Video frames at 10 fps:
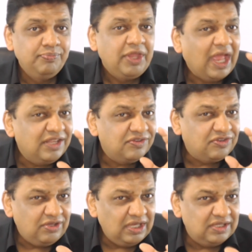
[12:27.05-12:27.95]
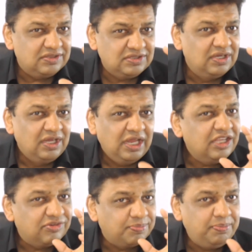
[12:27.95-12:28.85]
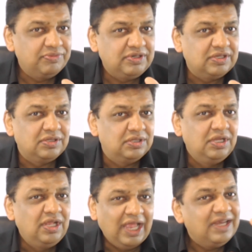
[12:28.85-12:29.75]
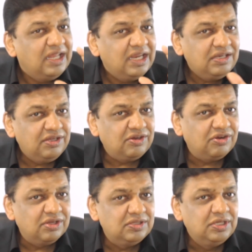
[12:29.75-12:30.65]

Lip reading: And sales is pivotal and integral